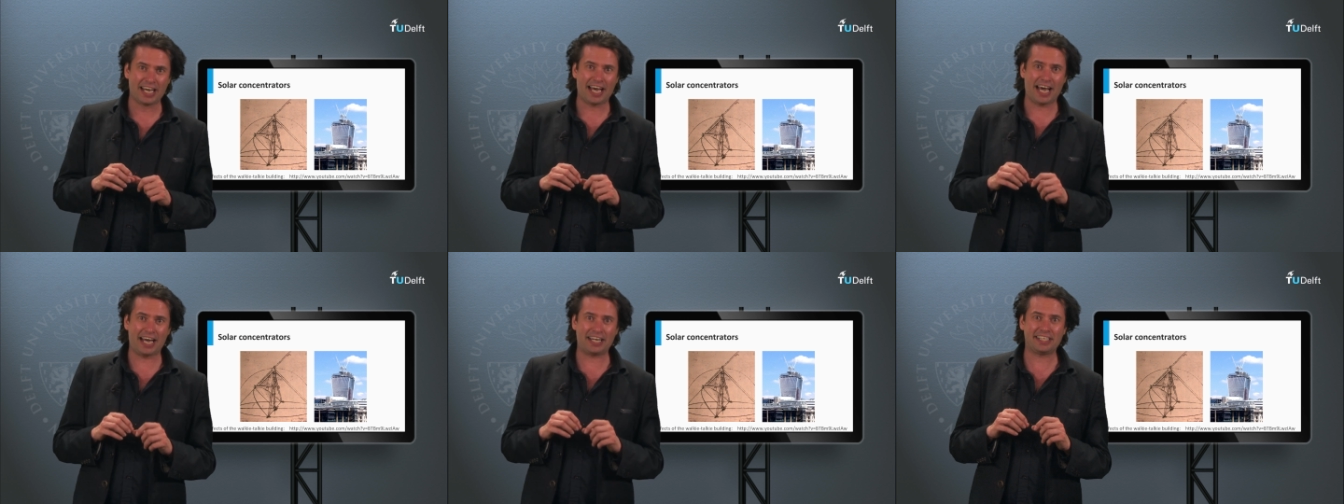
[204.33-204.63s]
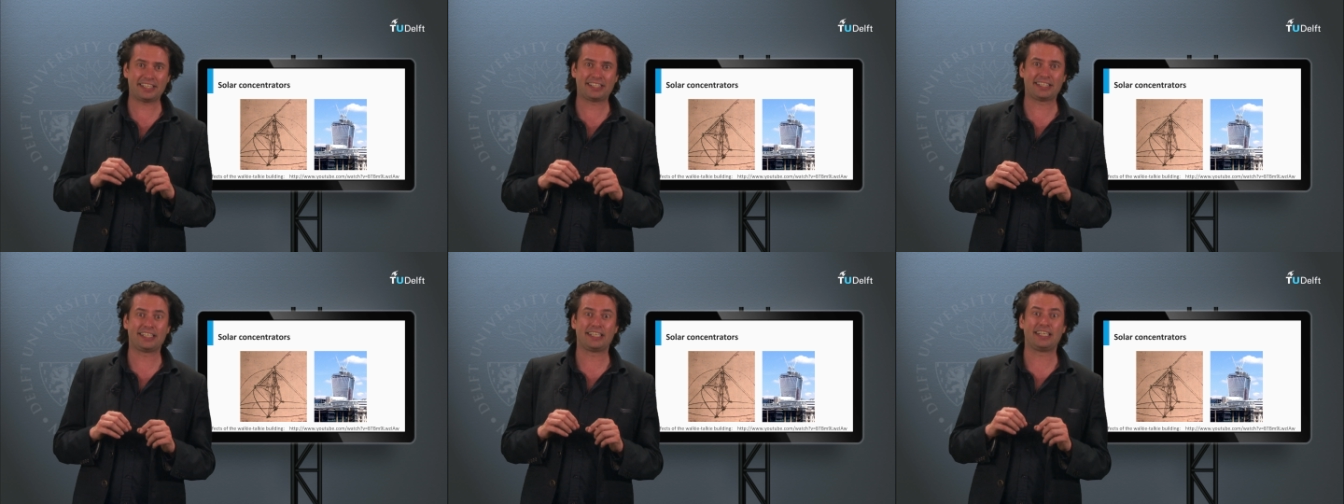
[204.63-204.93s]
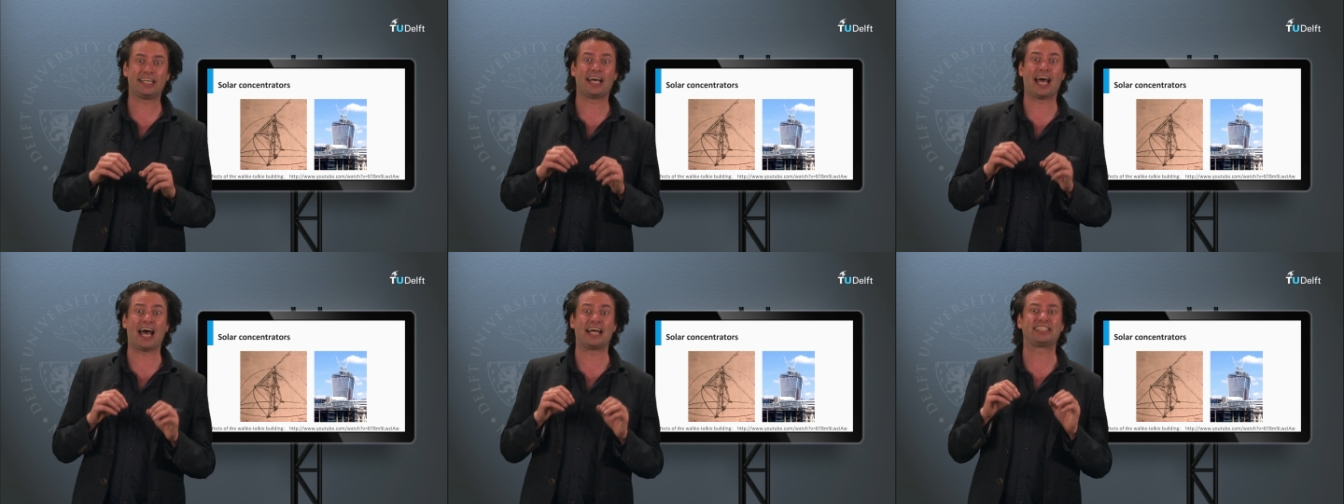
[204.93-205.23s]
and it
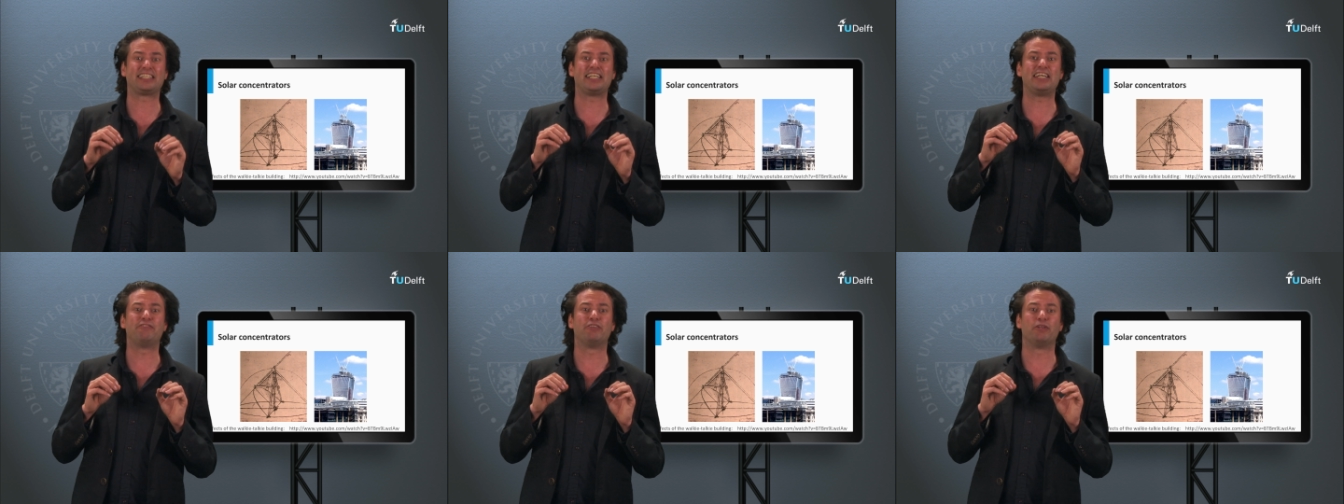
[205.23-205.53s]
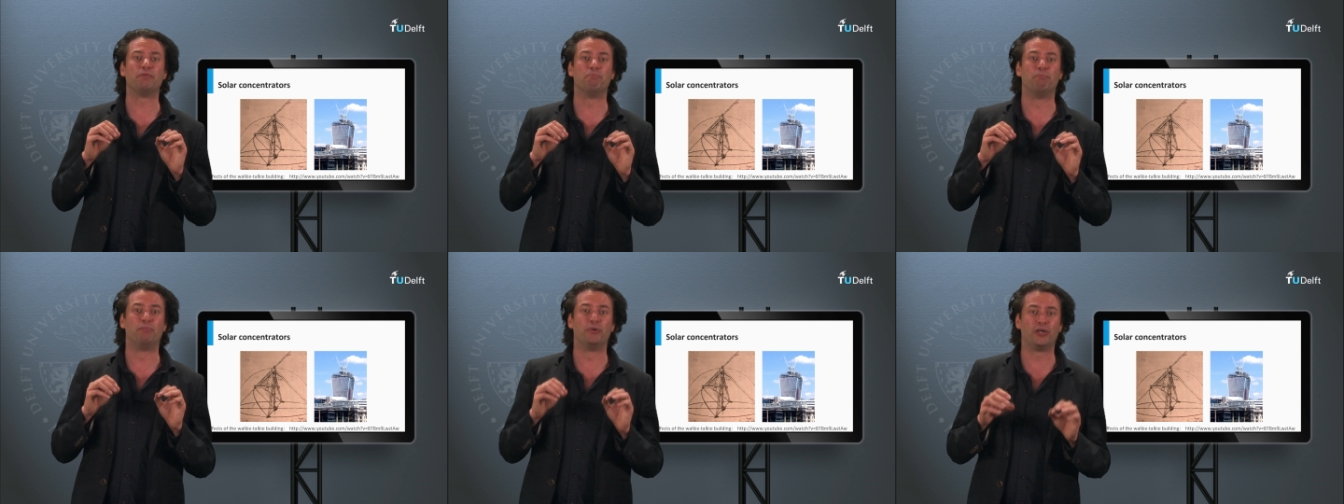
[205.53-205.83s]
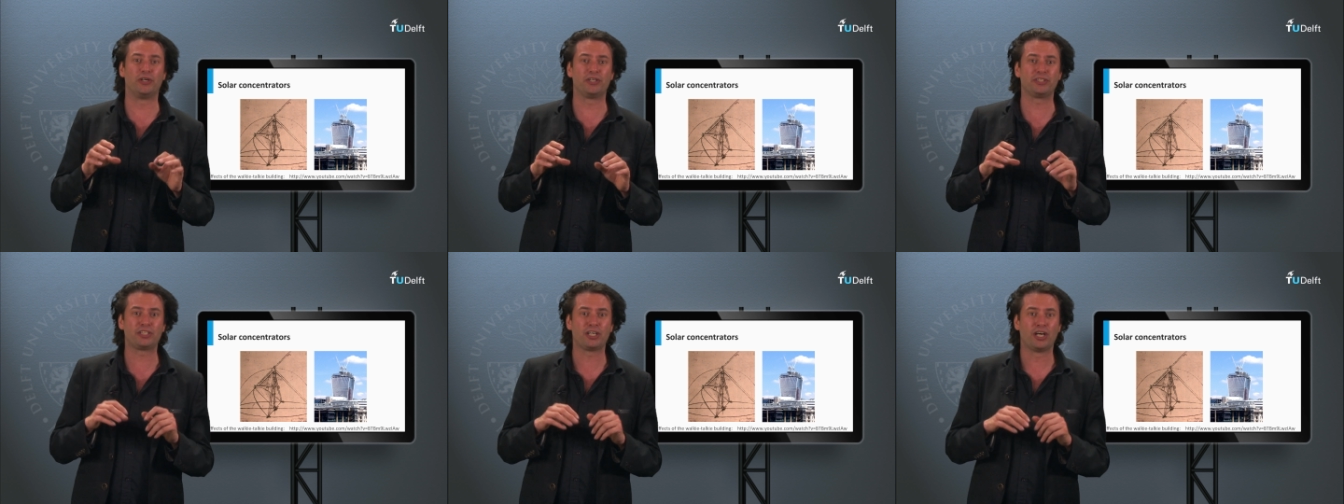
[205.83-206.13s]
has even
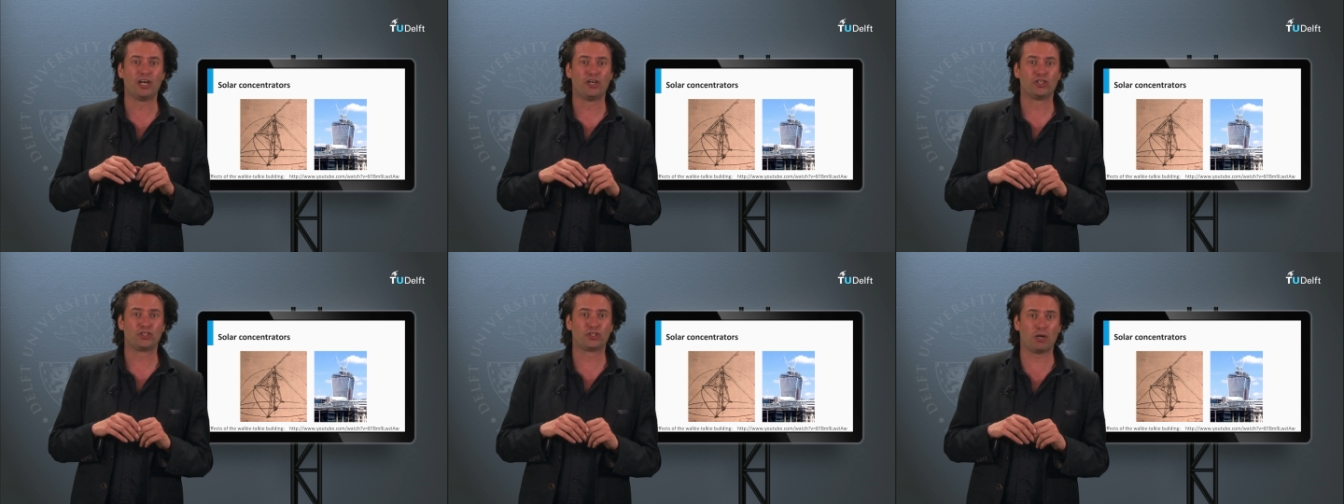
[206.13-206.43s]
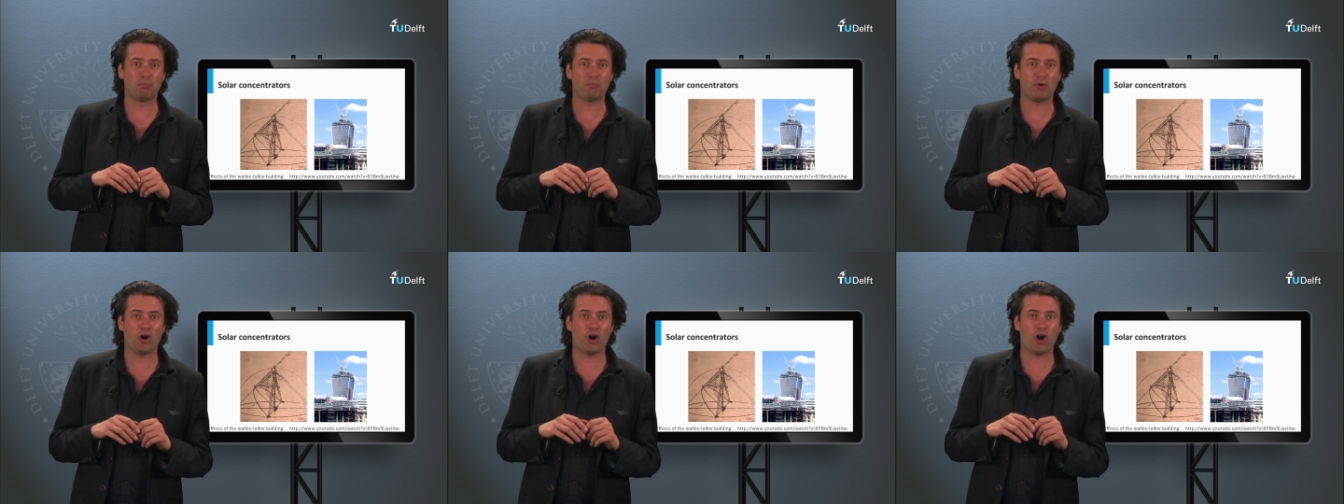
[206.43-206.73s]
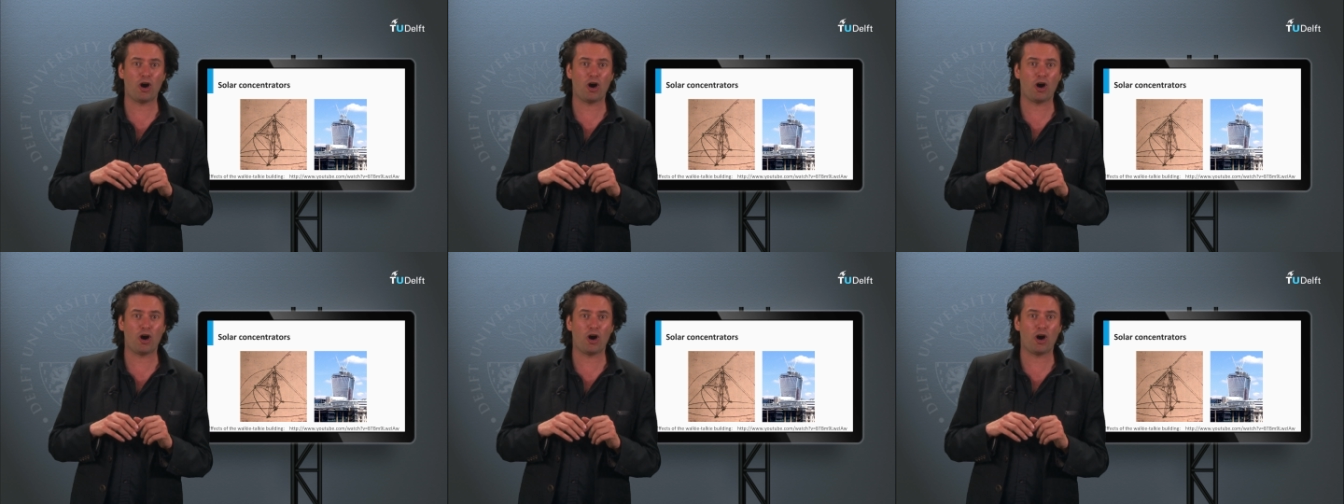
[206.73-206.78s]
burned some